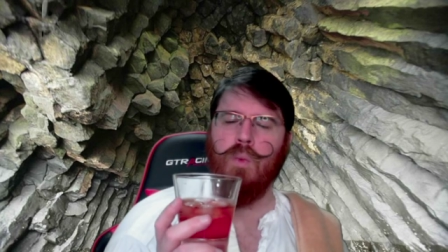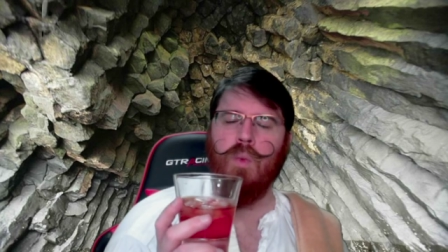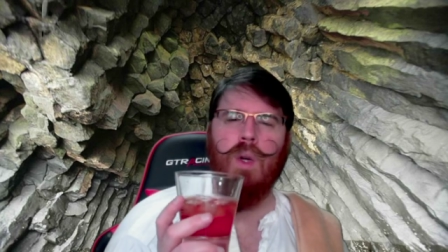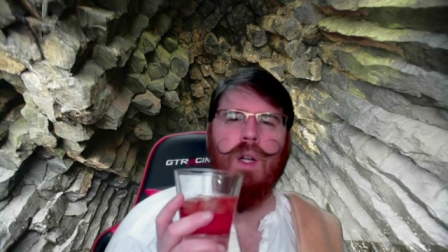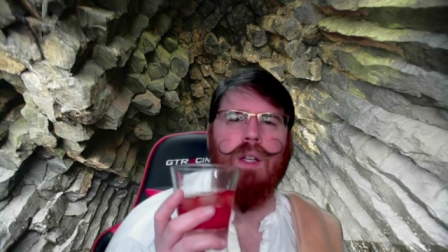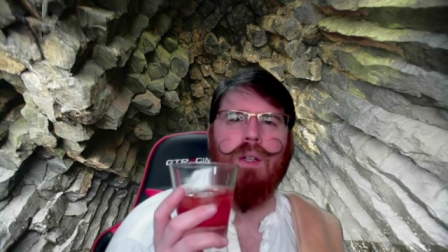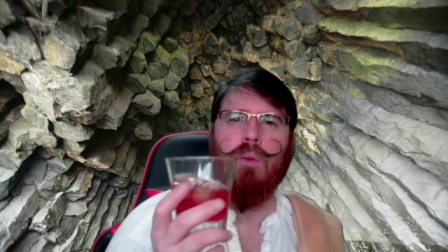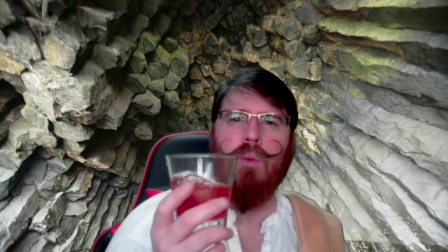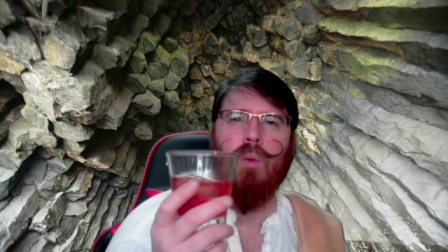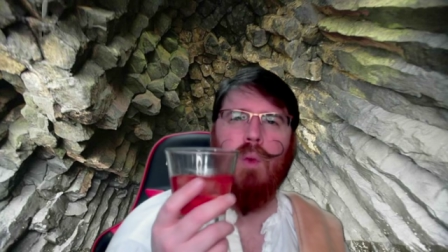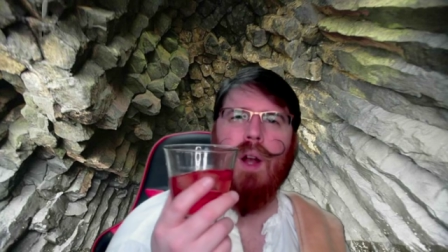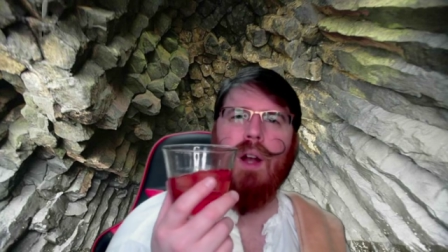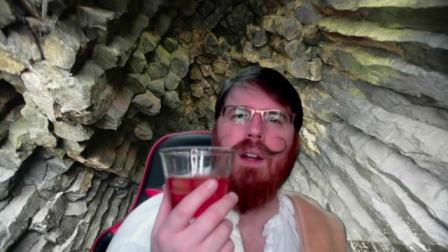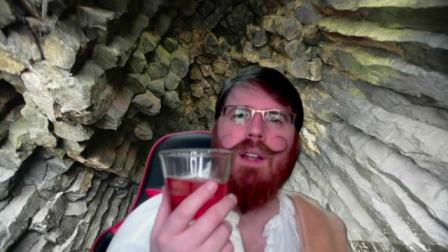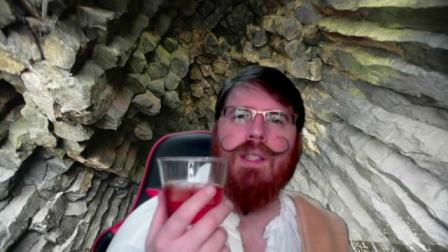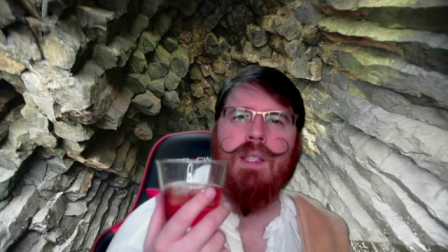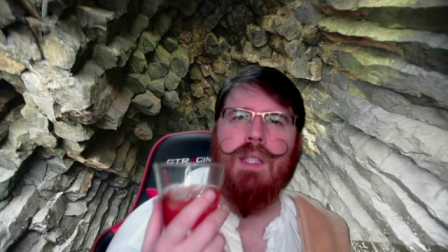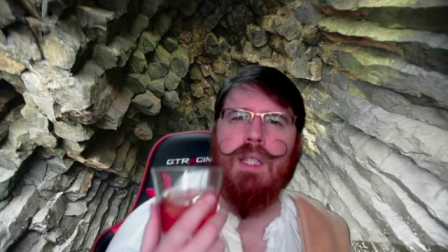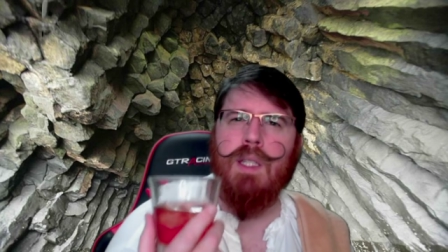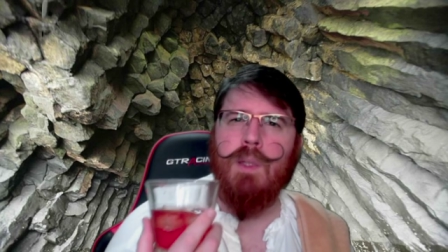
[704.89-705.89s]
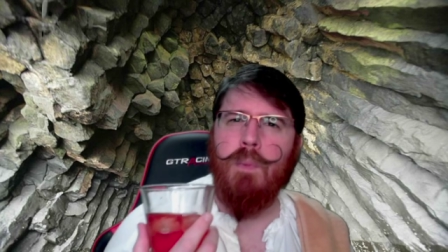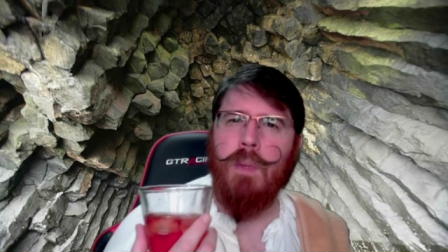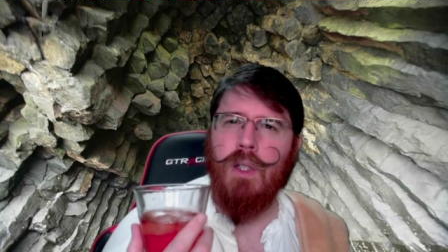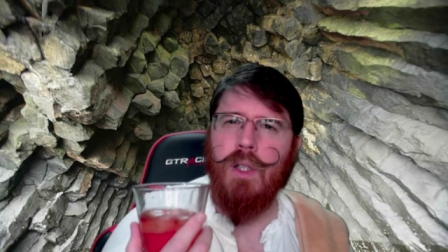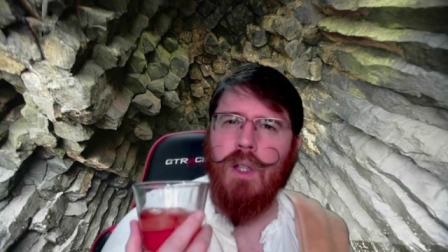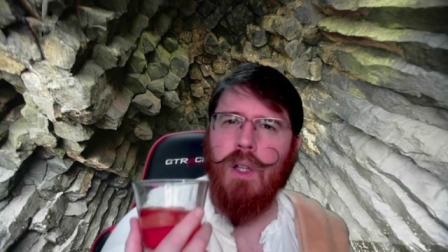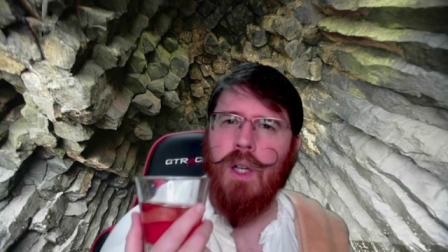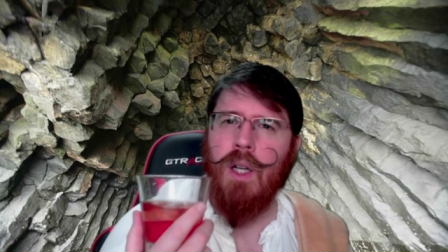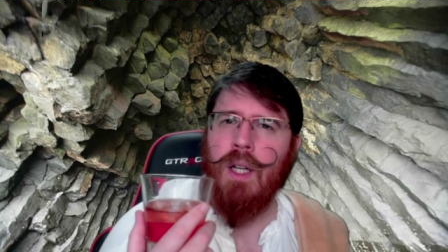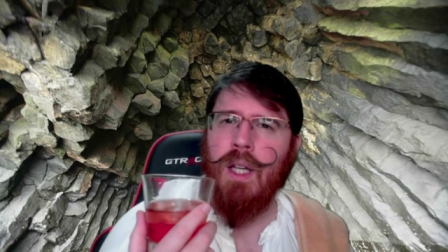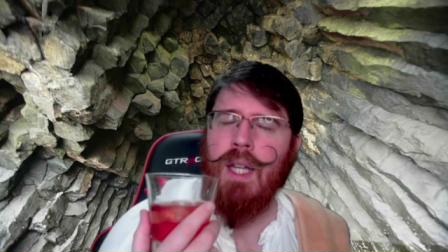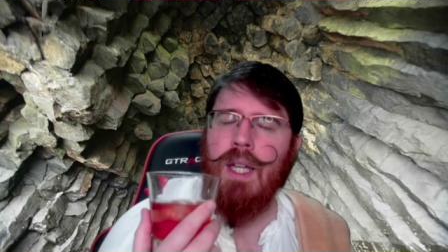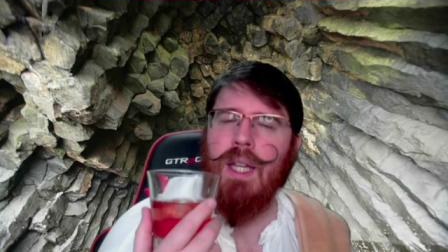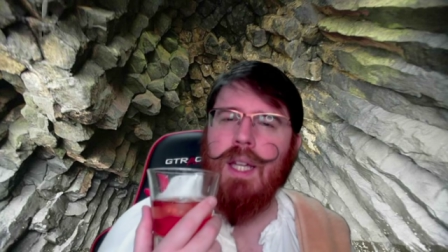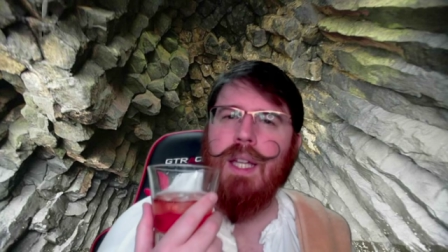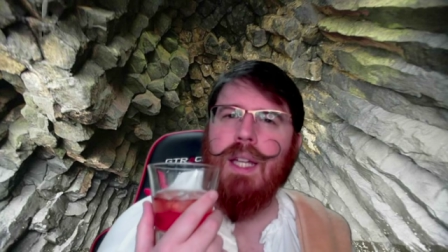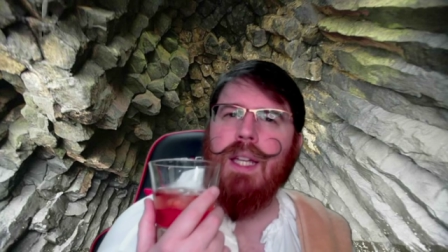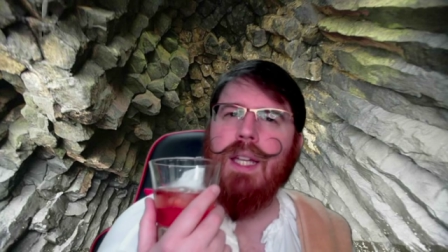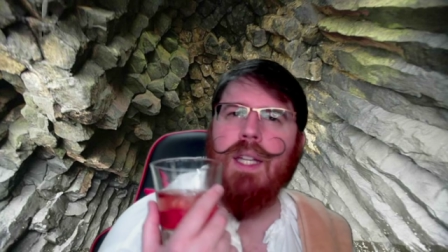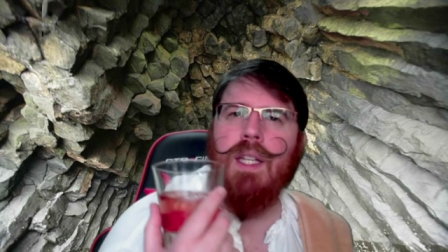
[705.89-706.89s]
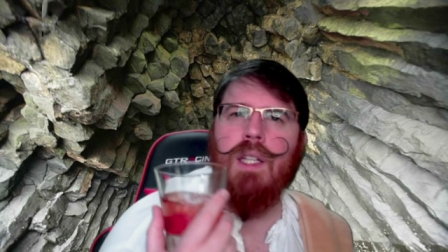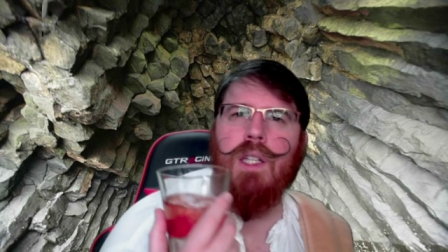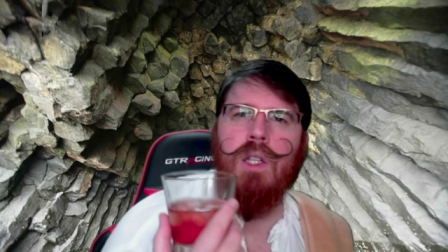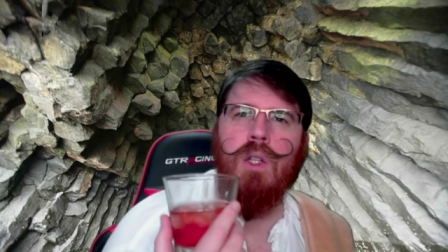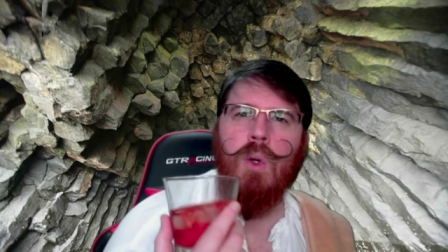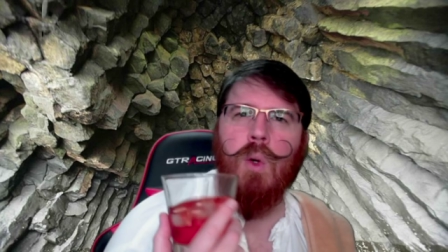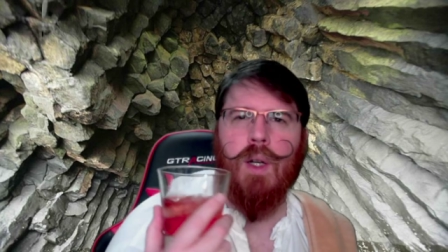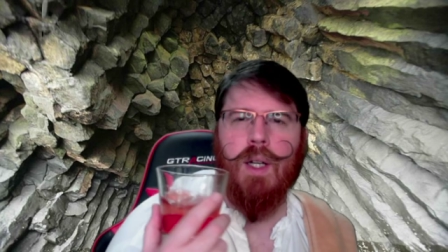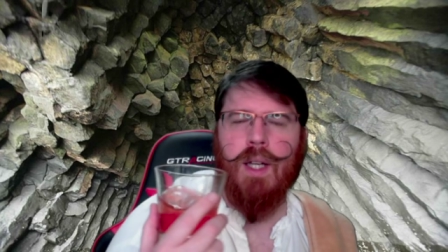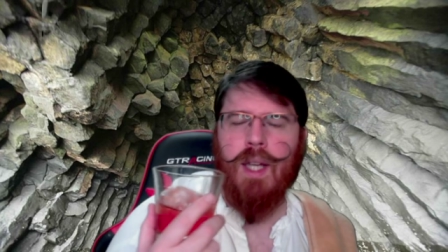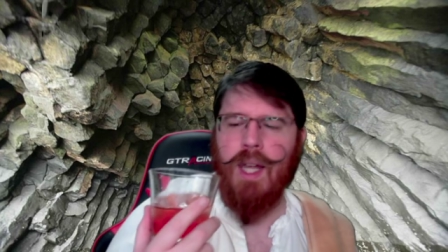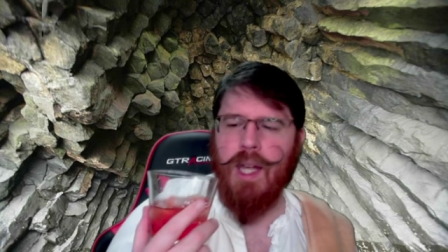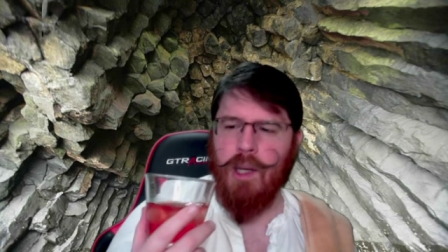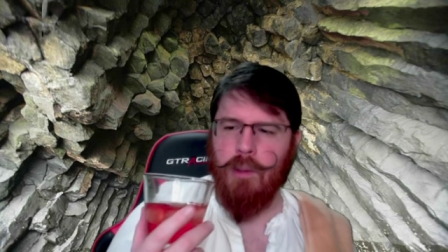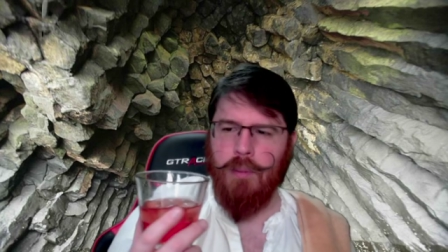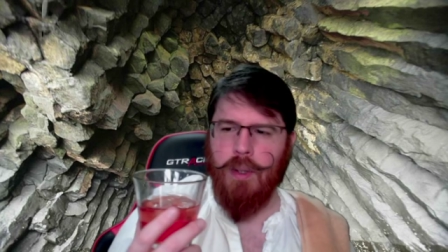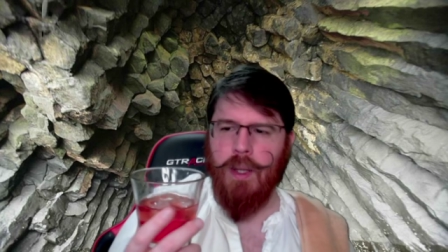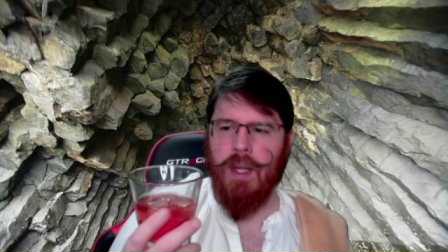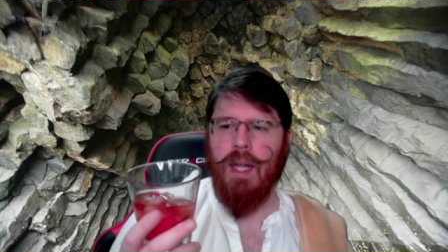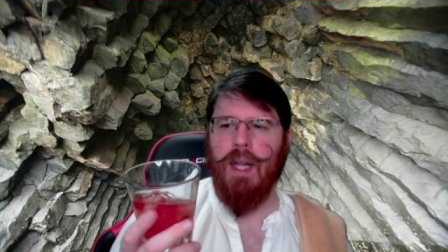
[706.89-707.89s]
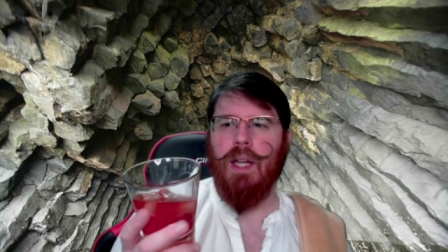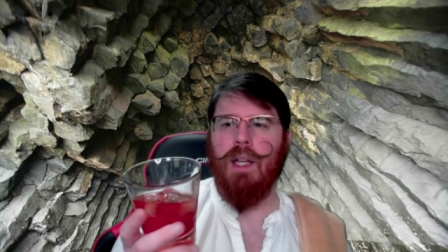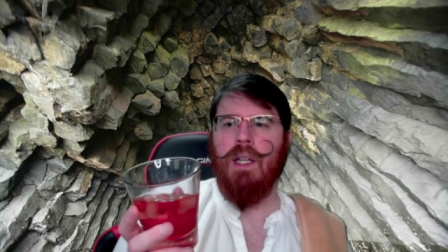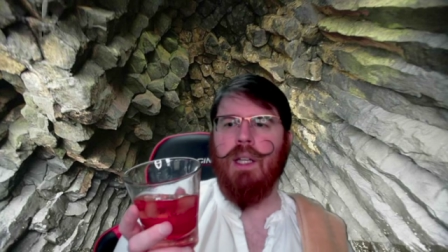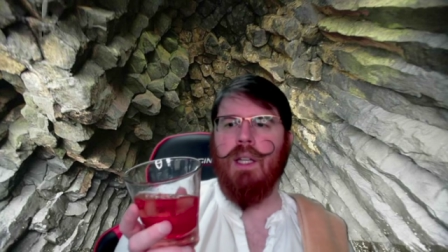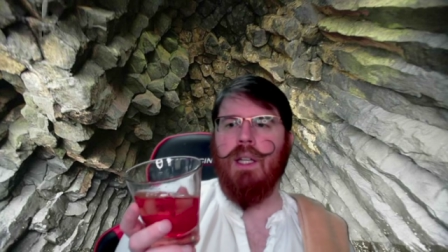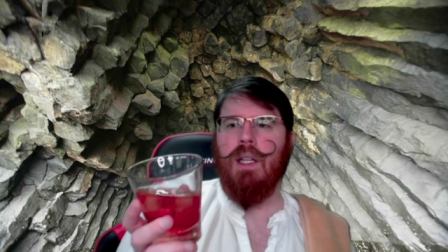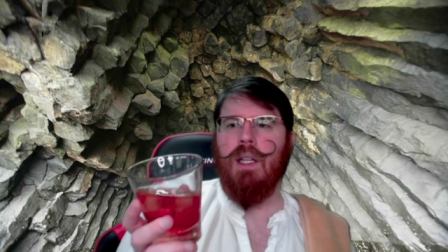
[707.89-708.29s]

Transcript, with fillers: What where does this belong in your campaign?